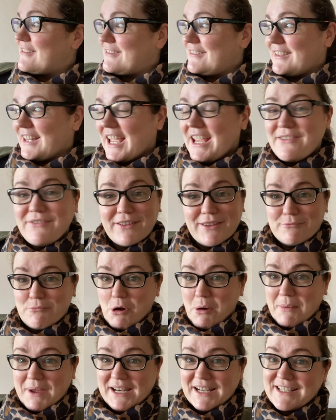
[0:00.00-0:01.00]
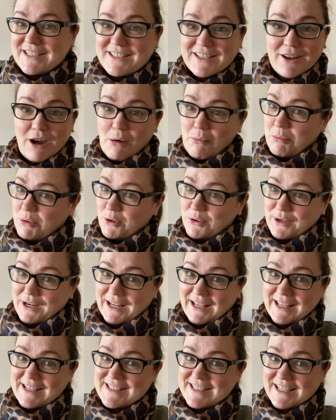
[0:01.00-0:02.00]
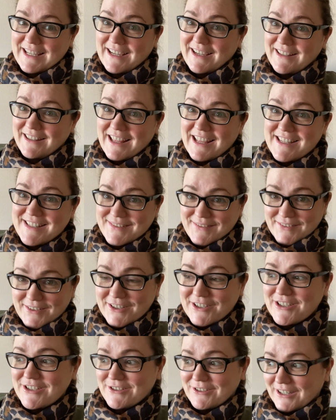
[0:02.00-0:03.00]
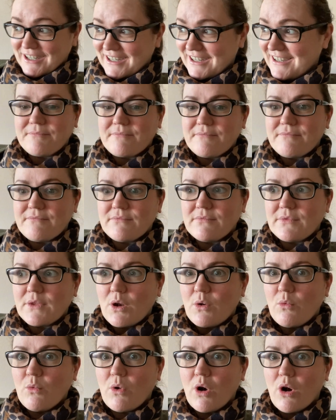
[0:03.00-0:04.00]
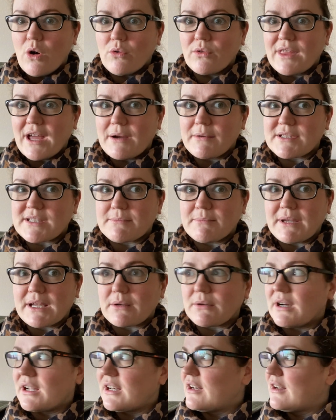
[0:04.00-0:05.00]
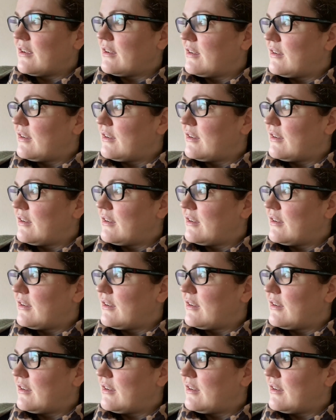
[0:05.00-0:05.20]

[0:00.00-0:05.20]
Life at the moment is not boring, is it? That's for sure. Whoa, that was a big one.